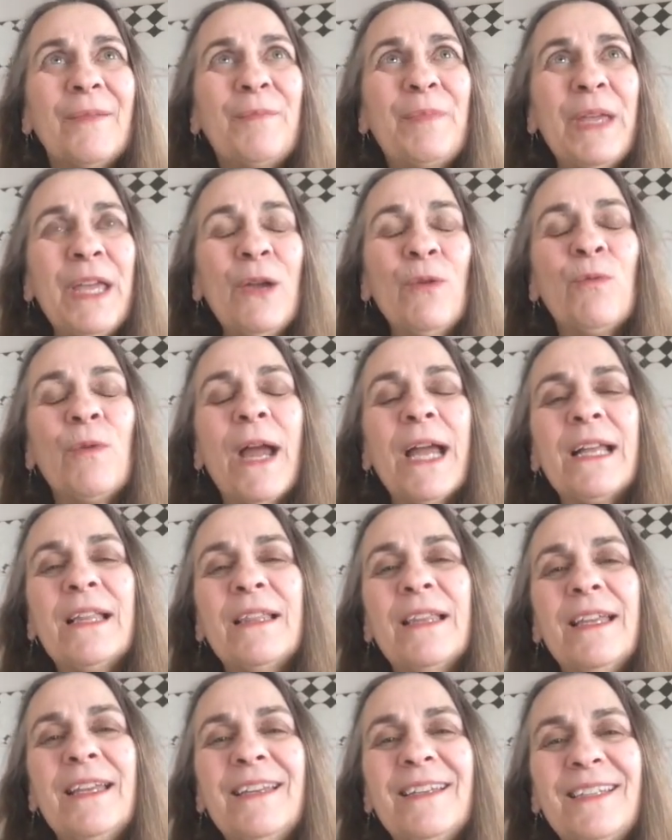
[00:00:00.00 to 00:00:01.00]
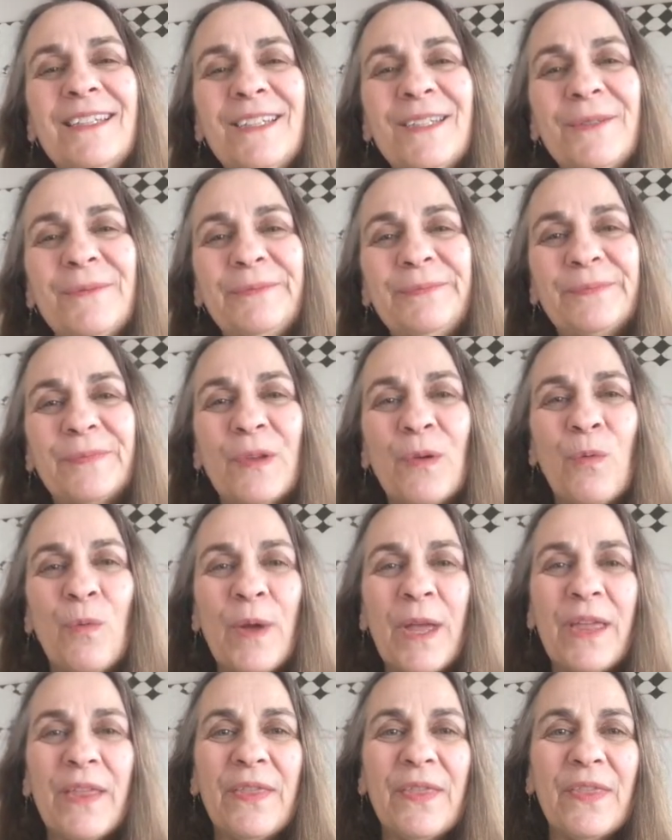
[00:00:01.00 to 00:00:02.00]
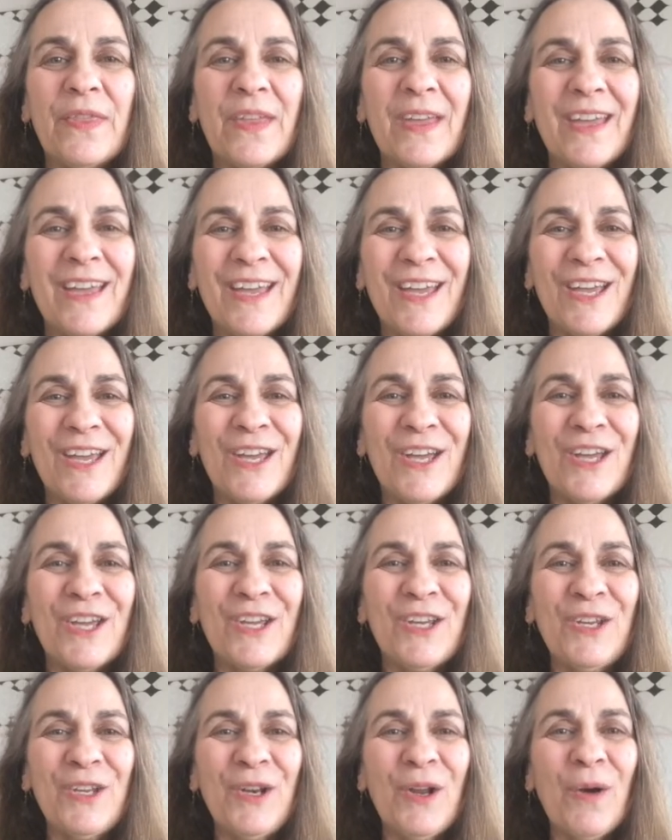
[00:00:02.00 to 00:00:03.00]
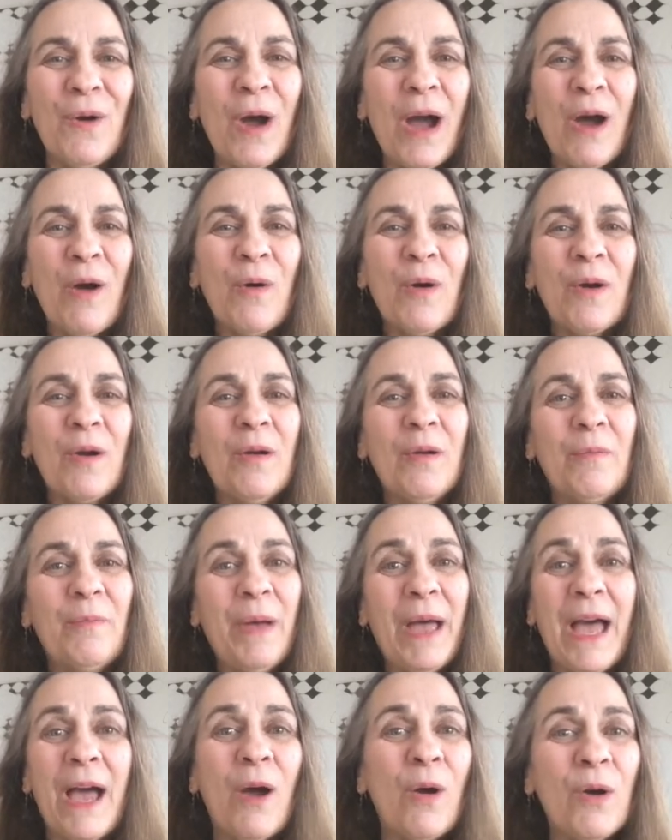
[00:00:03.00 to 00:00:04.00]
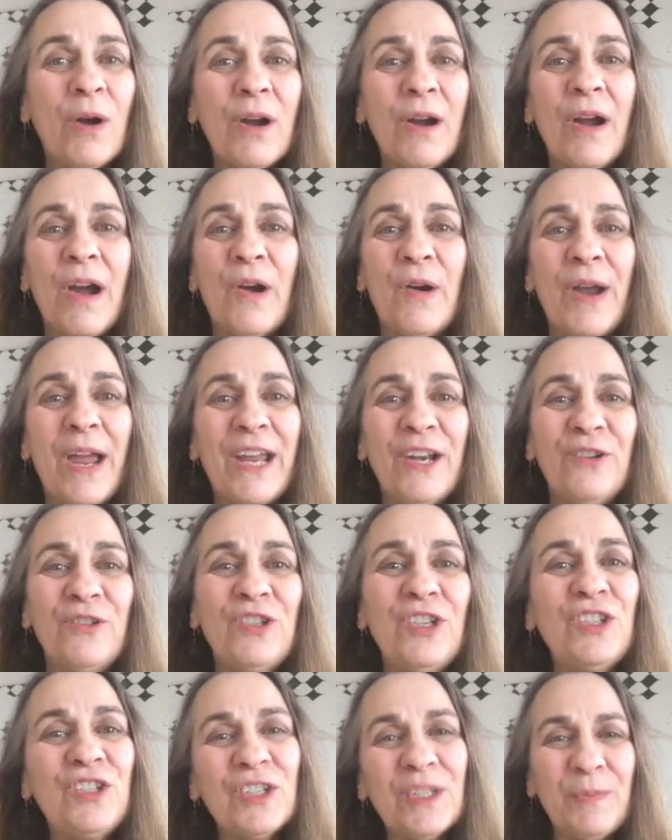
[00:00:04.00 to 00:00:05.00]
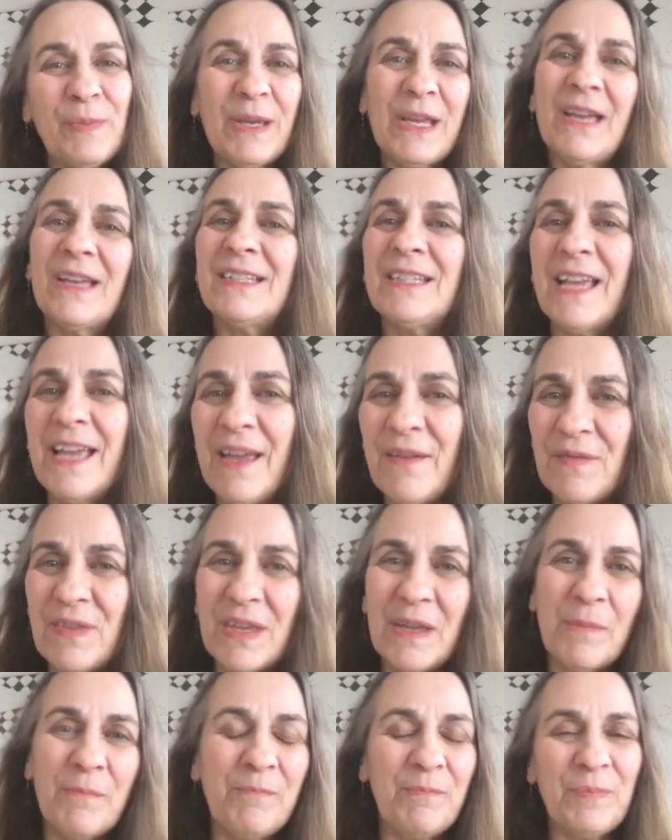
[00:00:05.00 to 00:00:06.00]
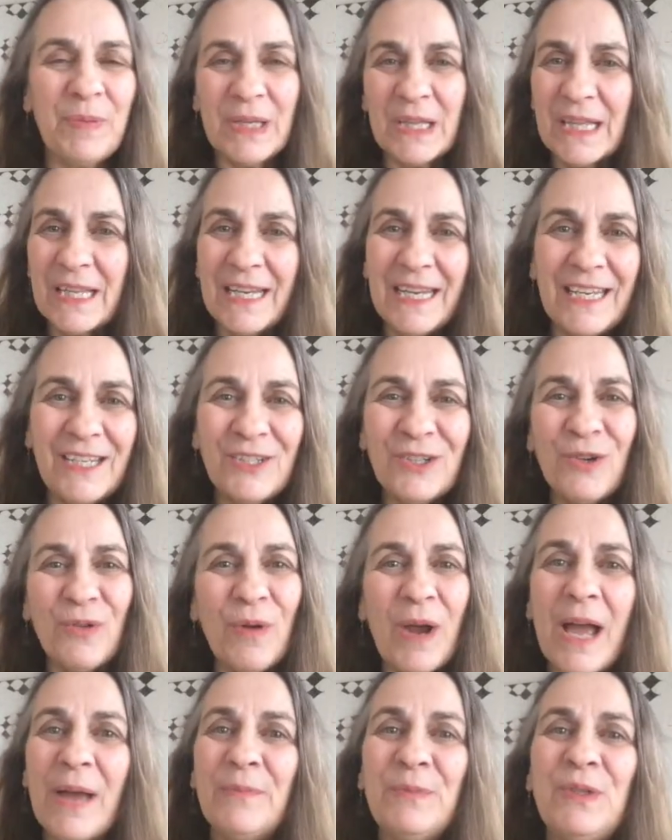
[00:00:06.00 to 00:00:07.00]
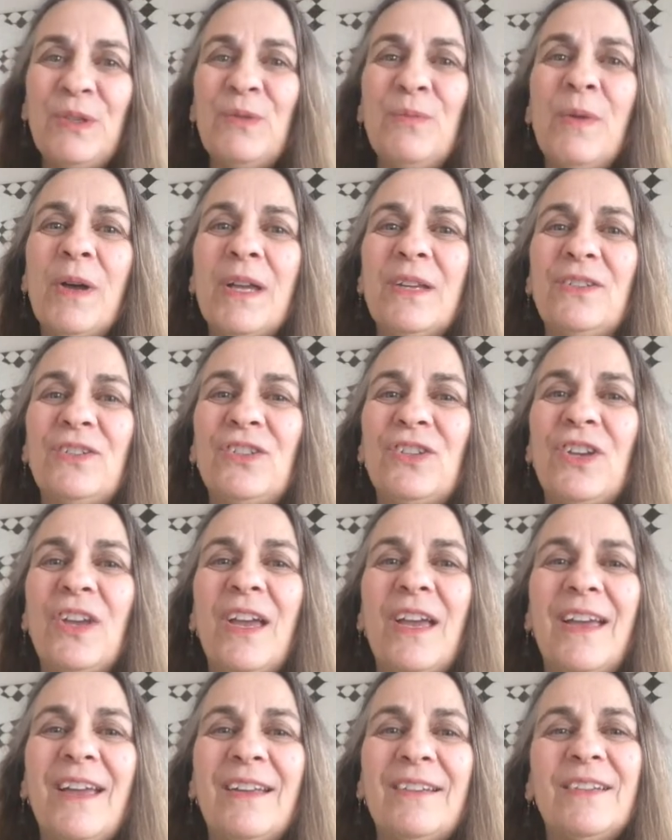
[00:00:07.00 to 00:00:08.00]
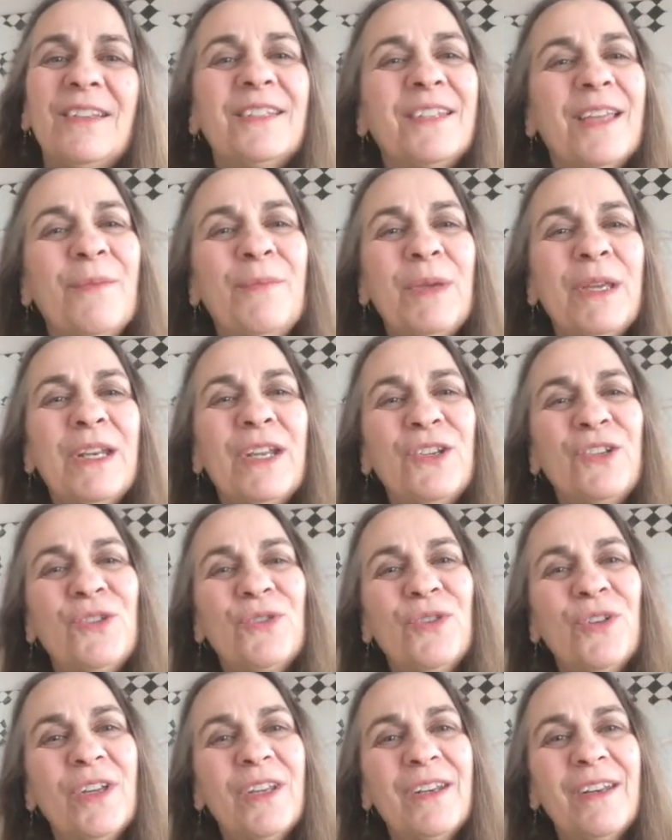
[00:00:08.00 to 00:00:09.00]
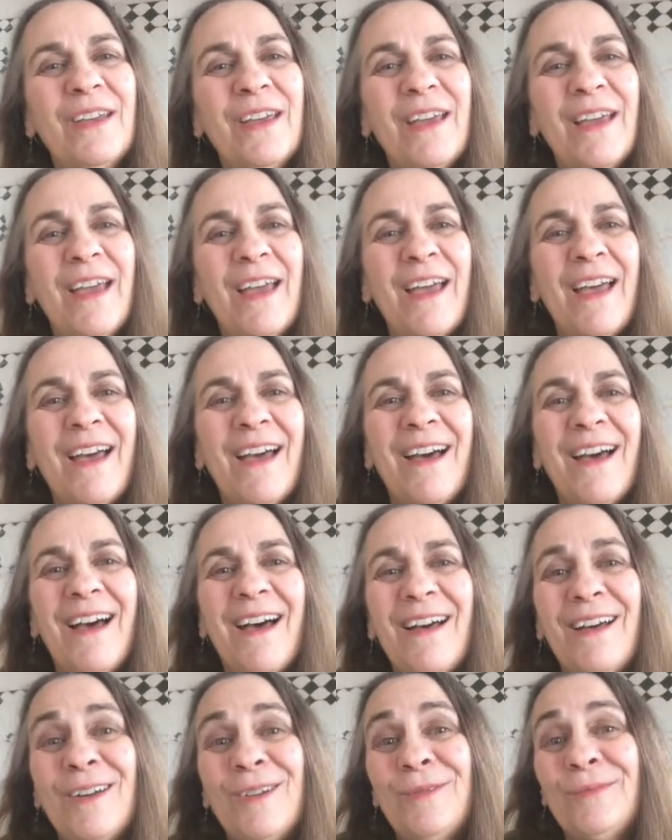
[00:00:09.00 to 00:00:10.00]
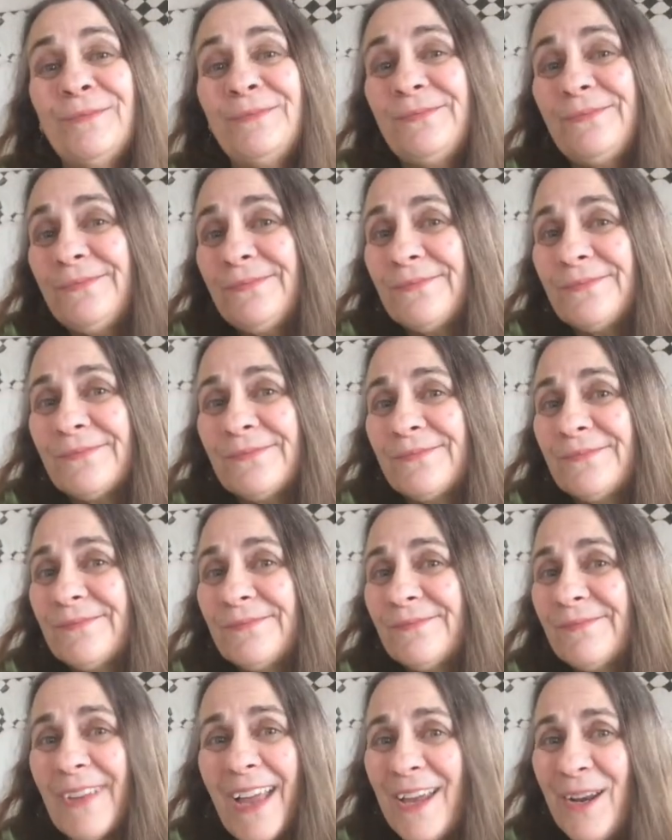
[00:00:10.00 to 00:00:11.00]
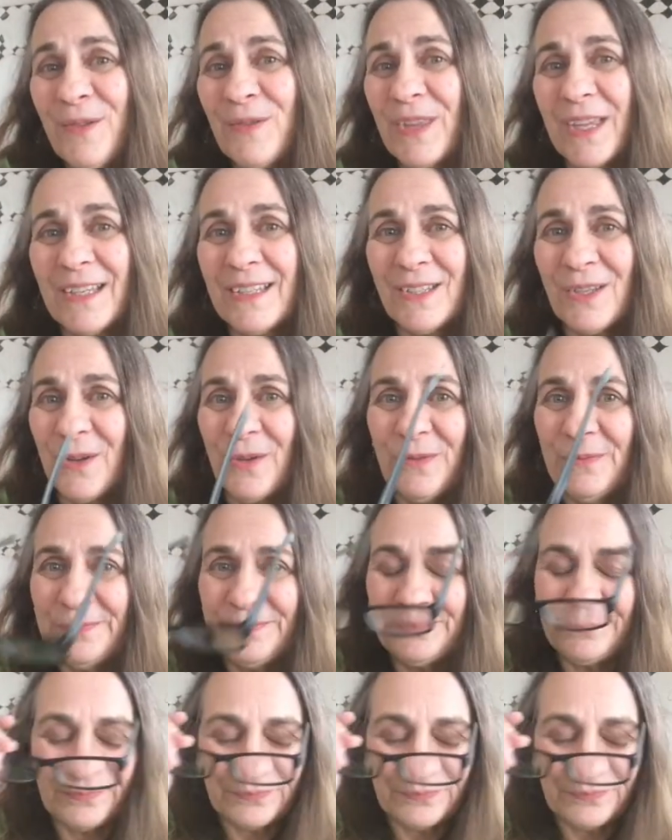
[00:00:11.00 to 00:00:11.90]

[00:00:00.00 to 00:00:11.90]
being reckless with you know, our power, our energy, just because I have the ability to grab too much, does that mean I should? Um, I don't think so.